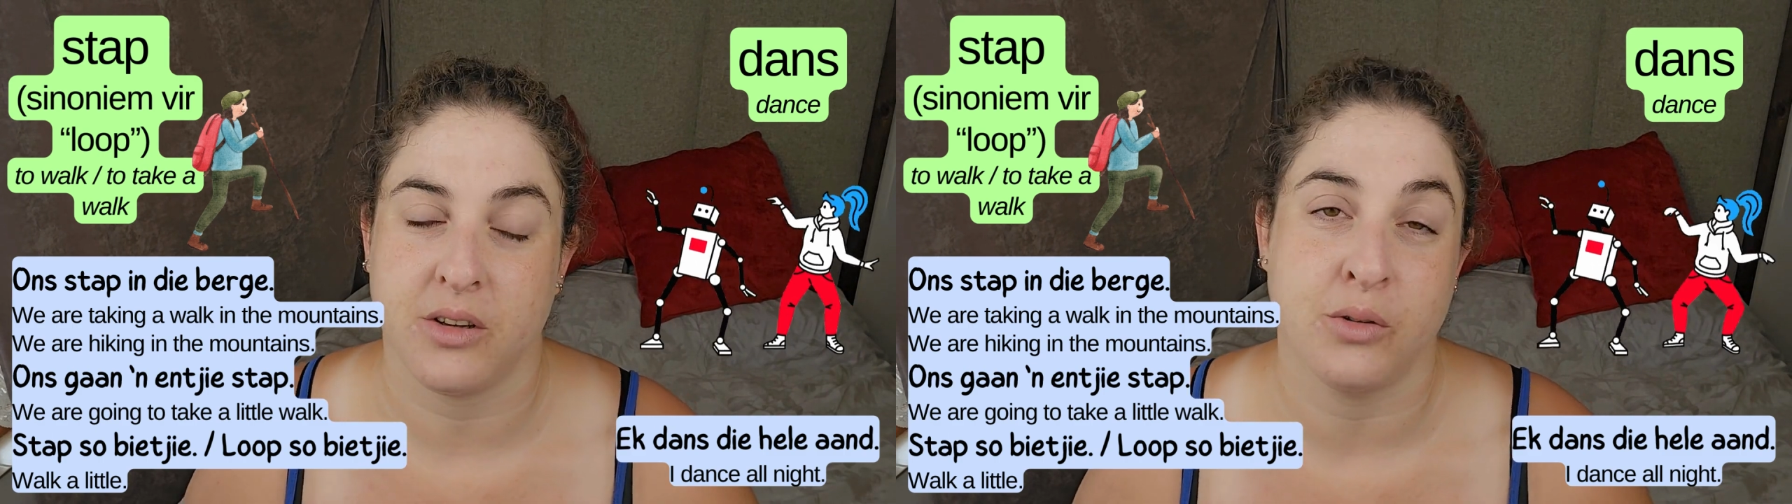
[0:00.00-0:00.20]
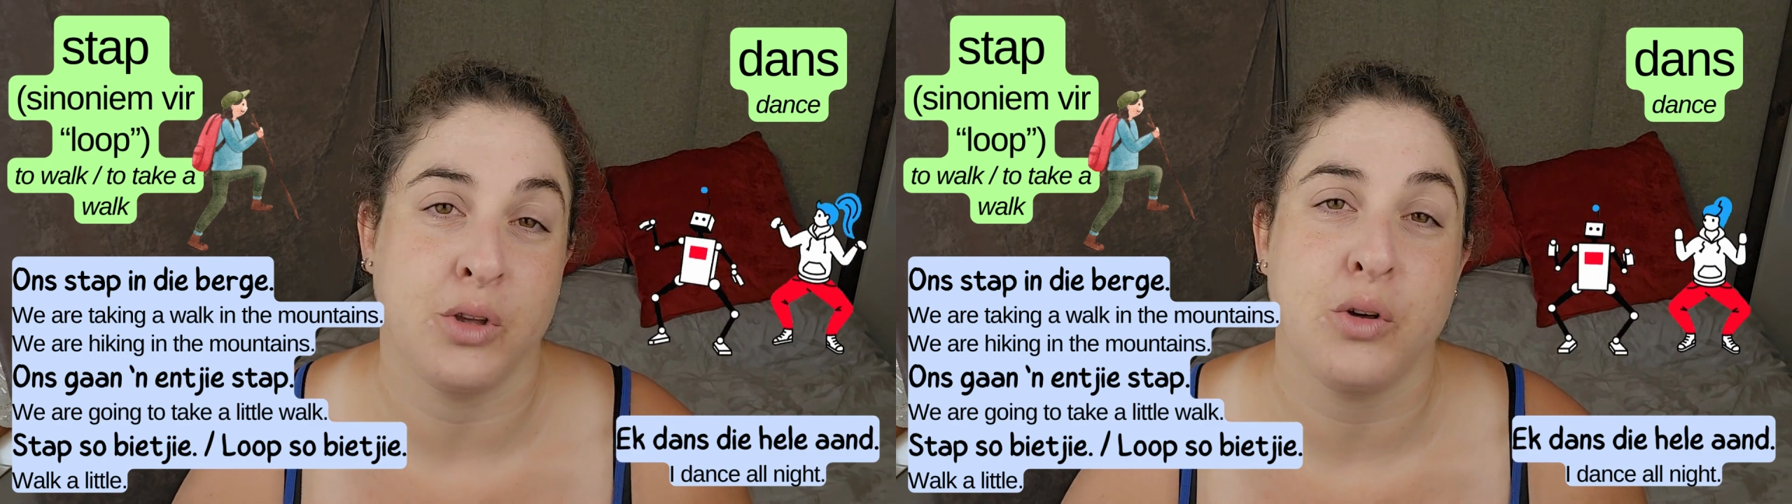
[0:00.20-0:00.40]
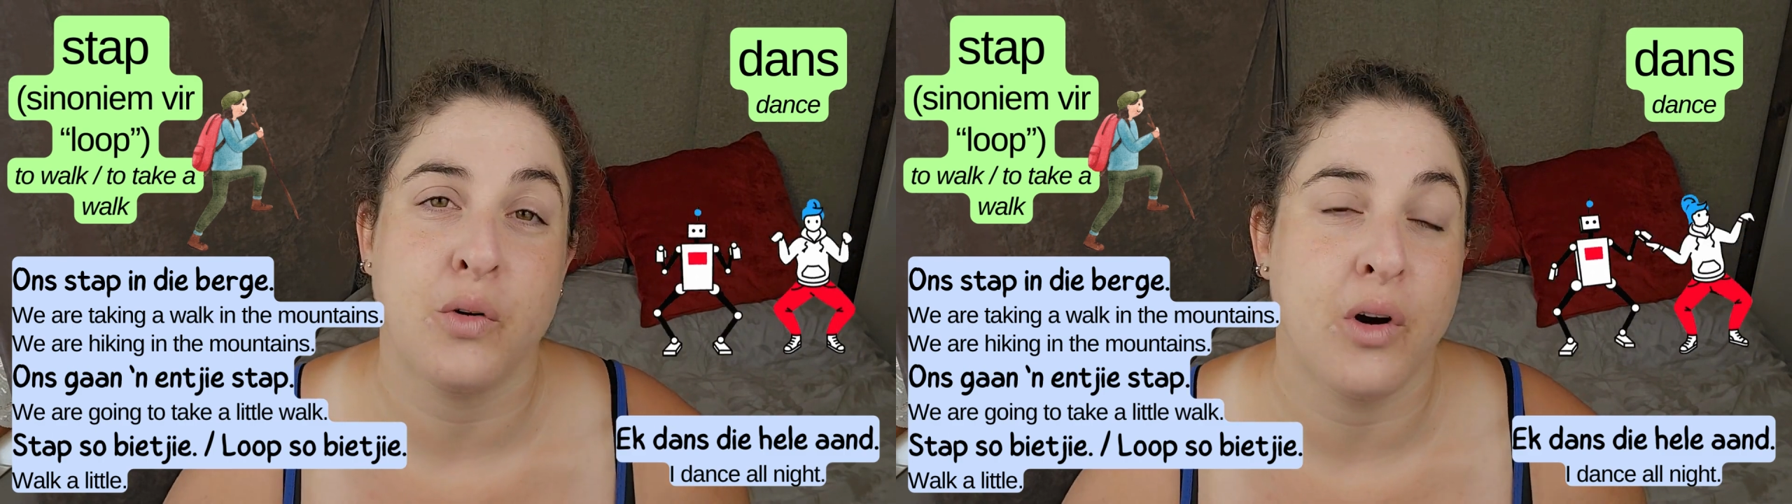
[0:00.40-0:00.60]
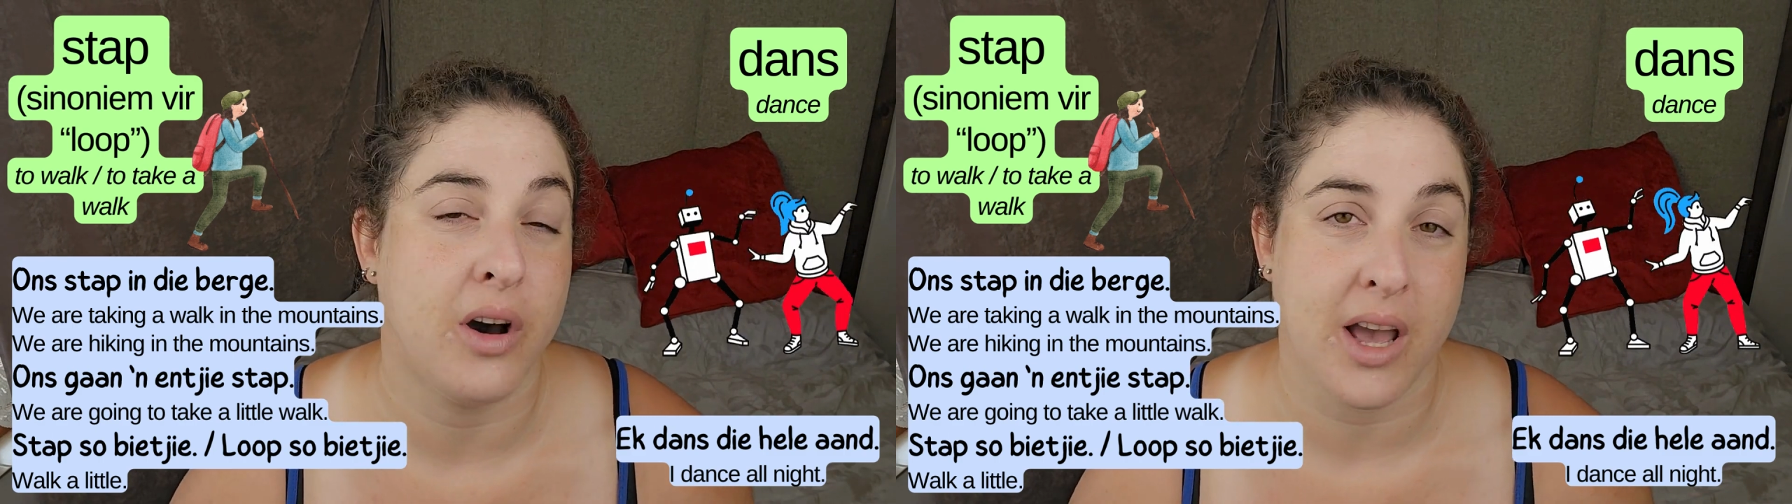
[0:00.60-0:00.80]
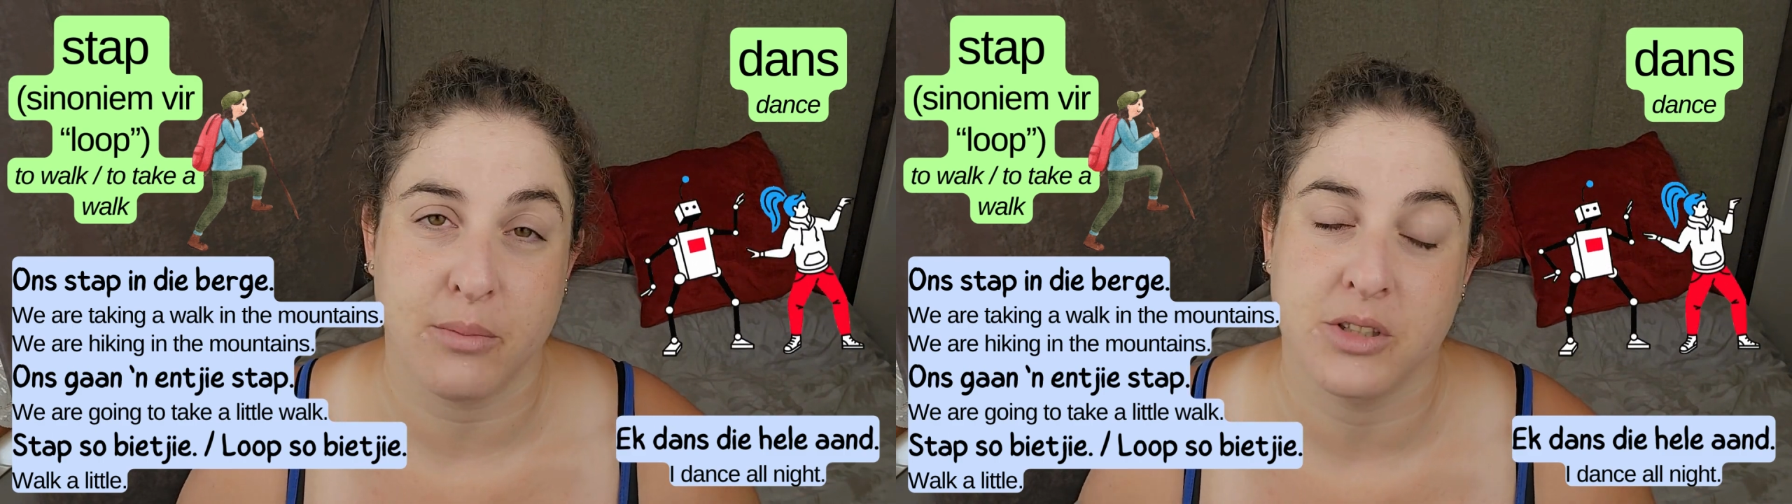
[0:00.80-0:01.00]
or you
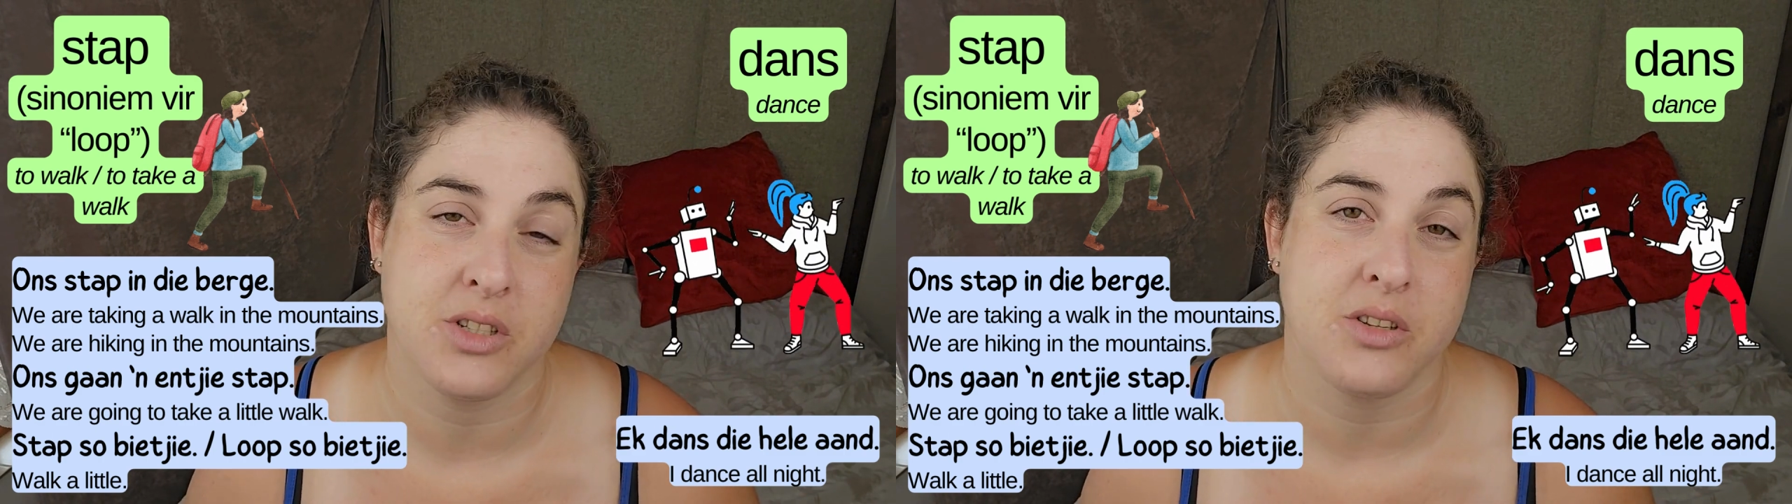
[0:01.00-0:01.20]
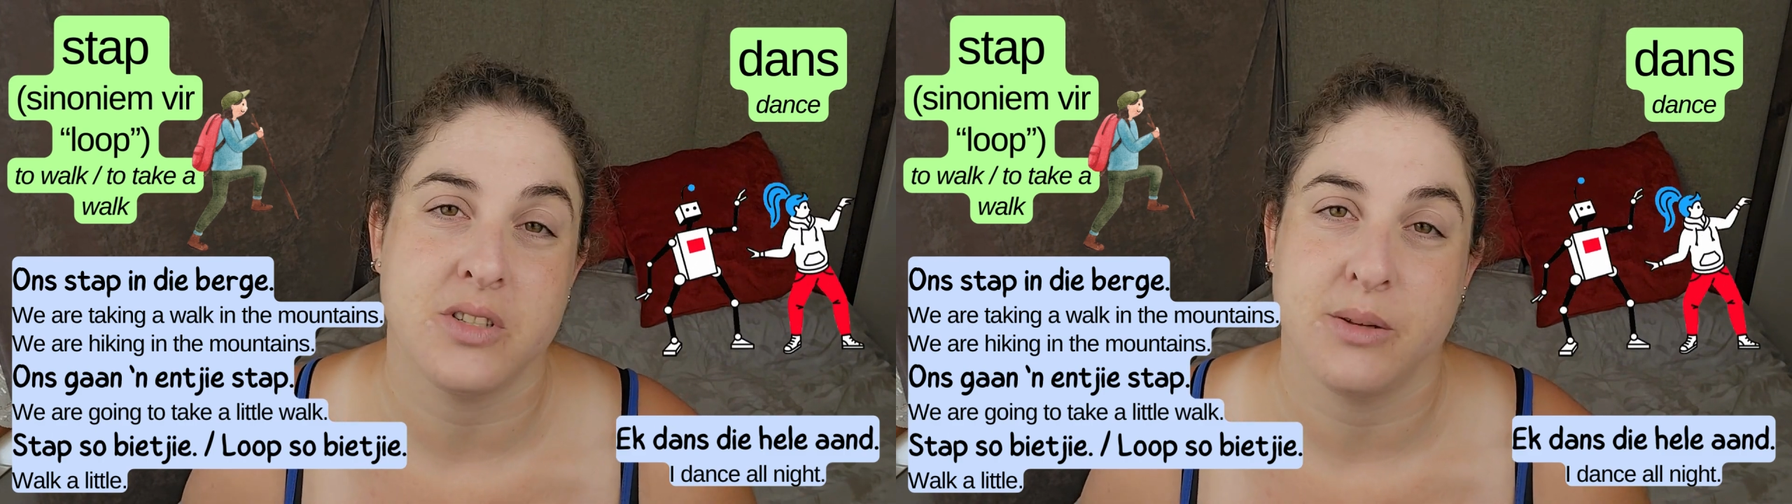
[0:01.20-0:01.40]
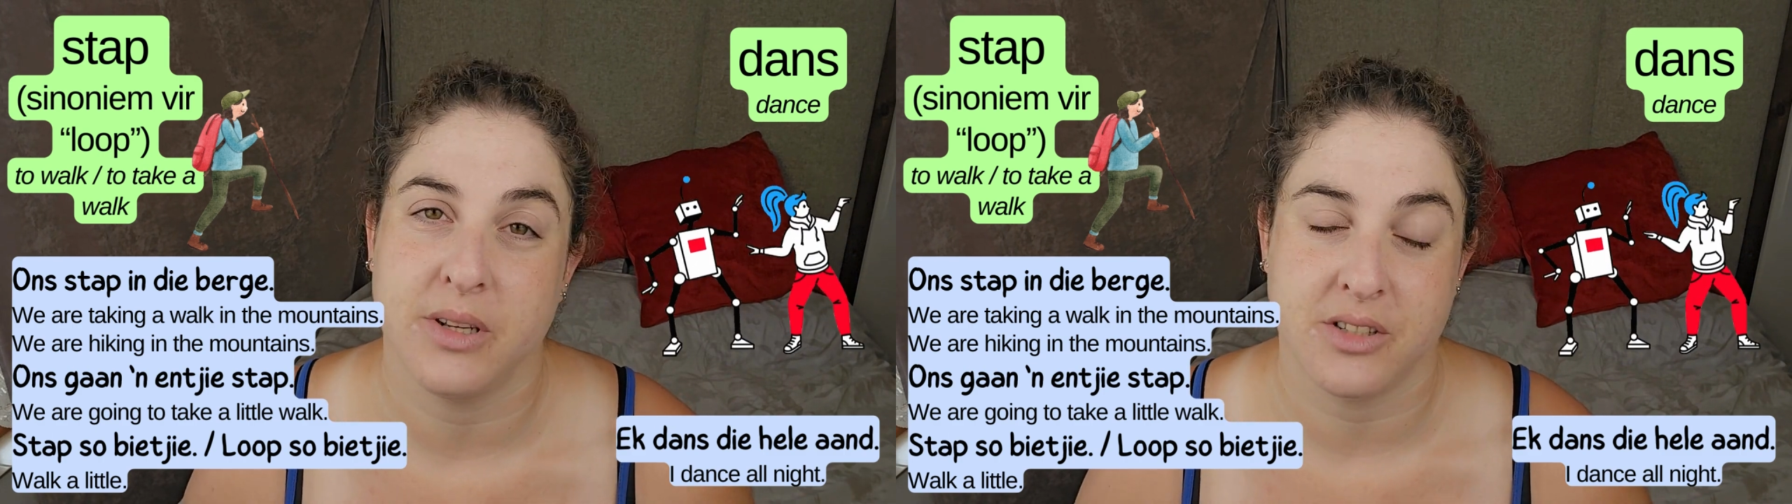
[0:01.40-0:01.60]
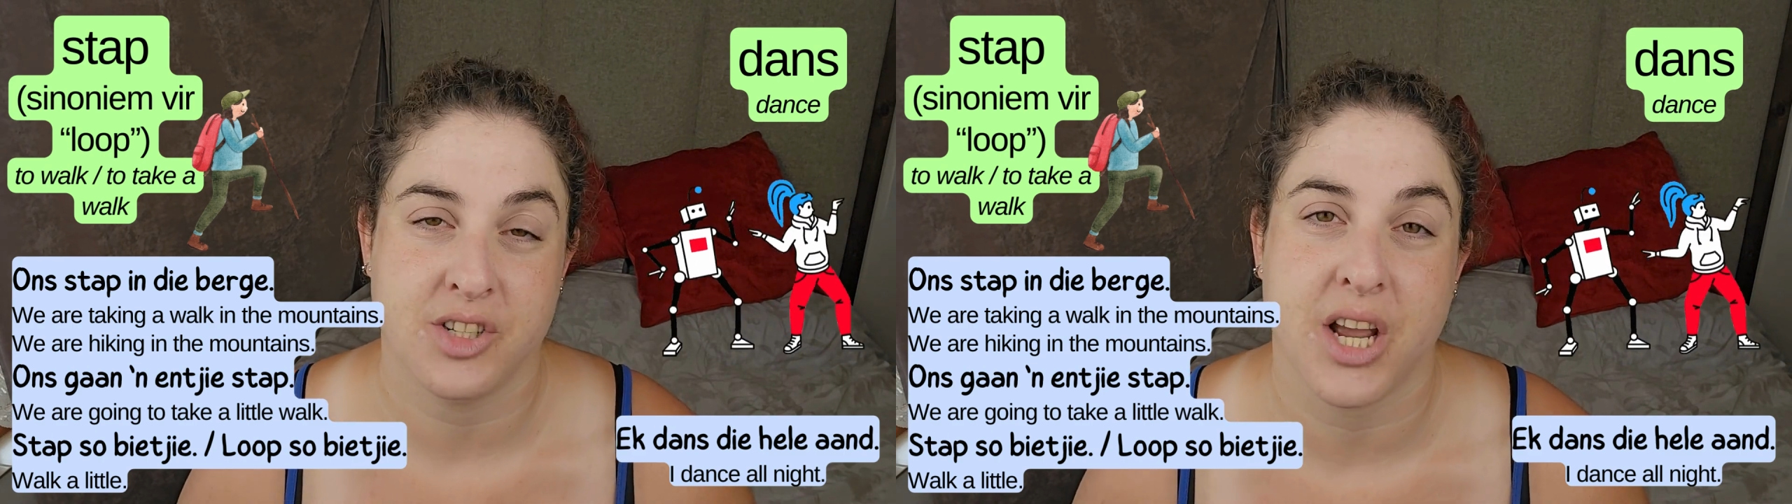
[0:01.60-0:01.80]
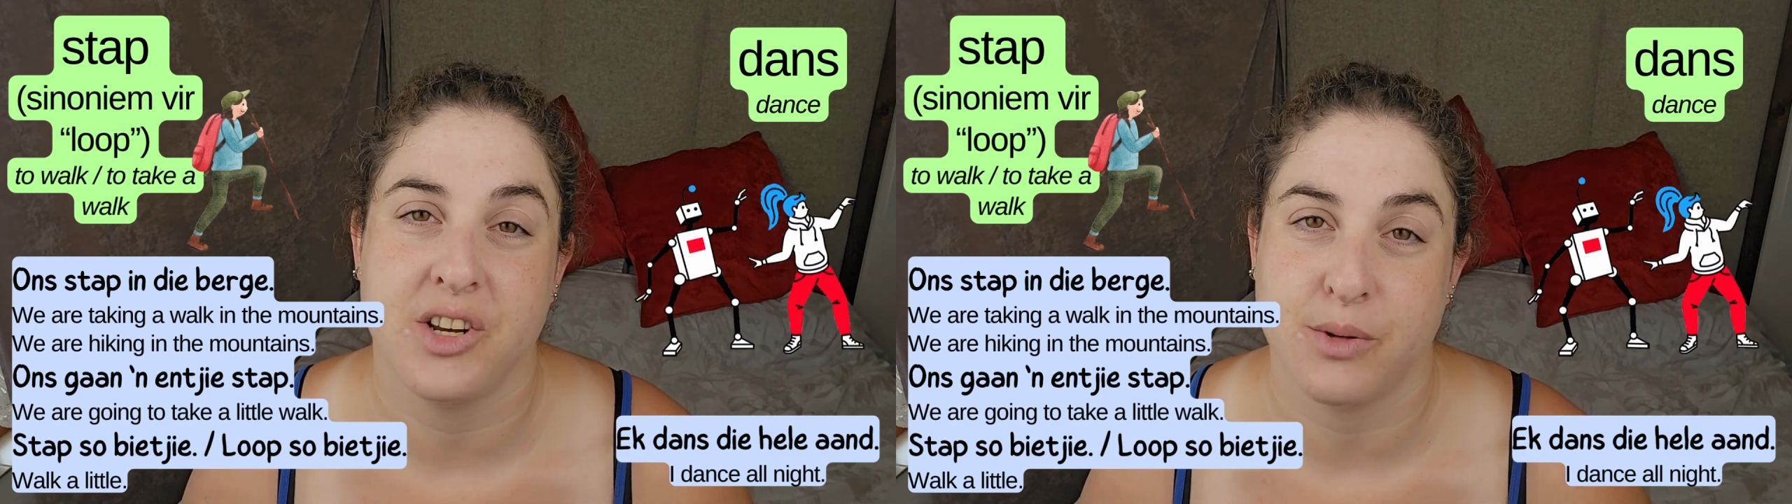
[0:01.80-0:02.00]
are able to use them
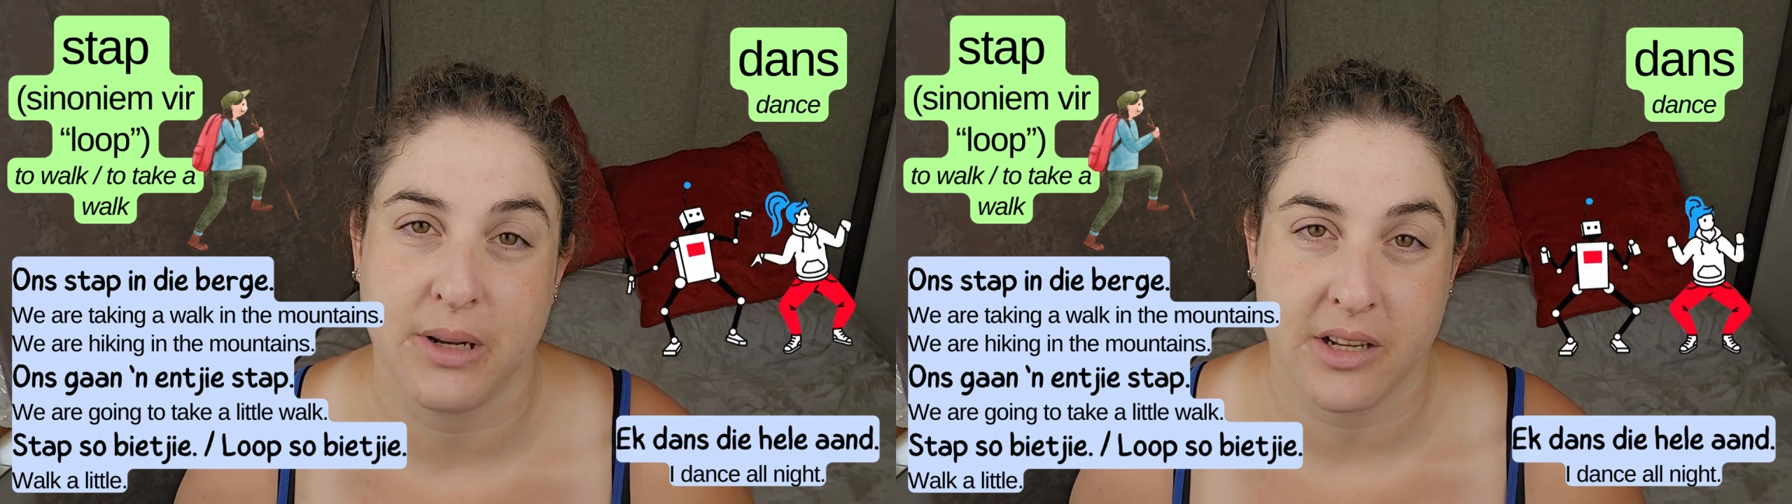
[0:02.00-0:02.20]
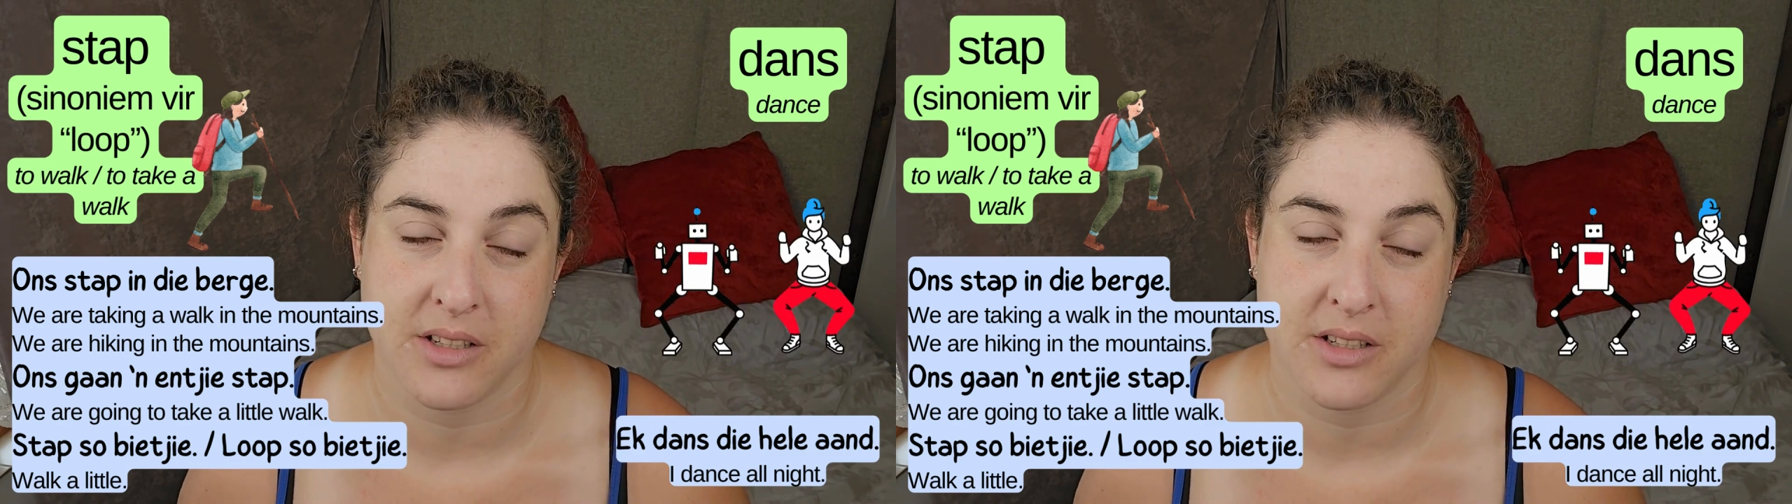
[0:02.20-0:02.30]
interchangeably.